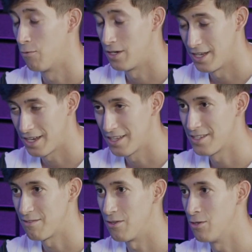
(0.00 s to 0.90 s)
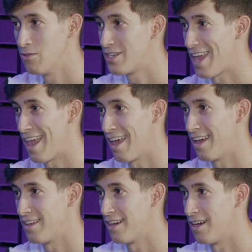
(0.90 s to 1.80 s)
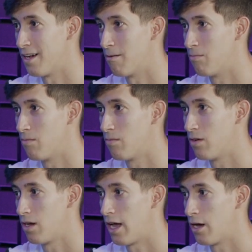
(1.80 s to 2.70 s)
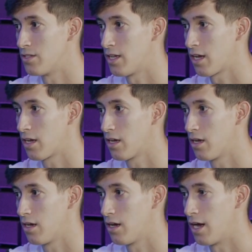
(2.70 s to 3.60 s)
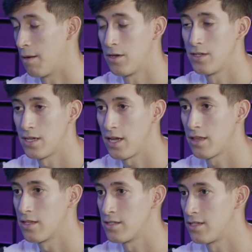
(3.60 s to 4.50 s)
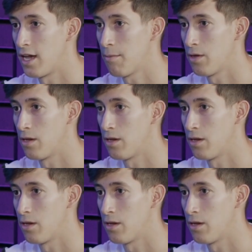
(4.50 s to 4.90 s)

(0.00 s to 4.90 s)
ridiculous views. And um, I was like, I'm going to take this step.